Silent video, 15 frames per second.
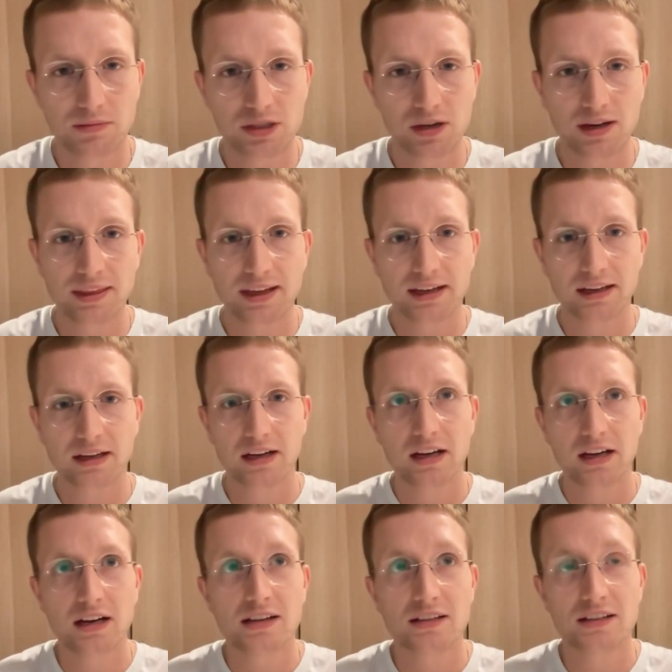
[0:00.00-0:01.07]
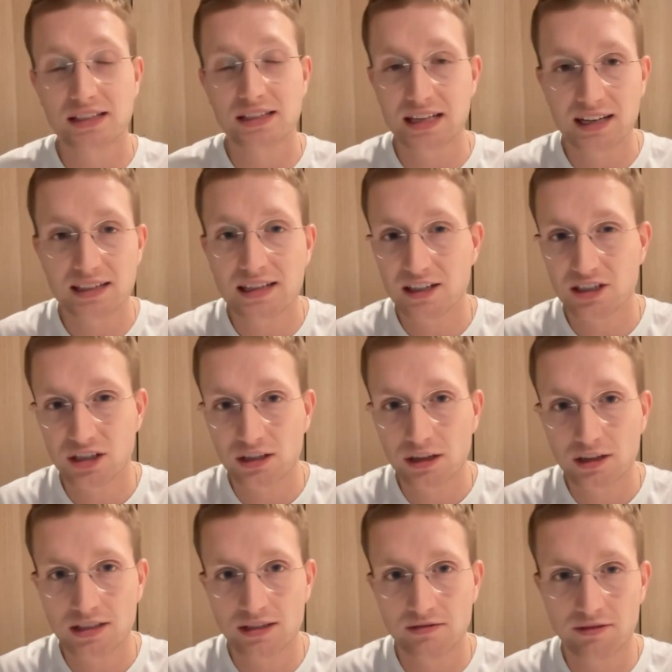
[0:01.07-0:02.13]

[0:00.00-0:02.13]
So I think success actually looks in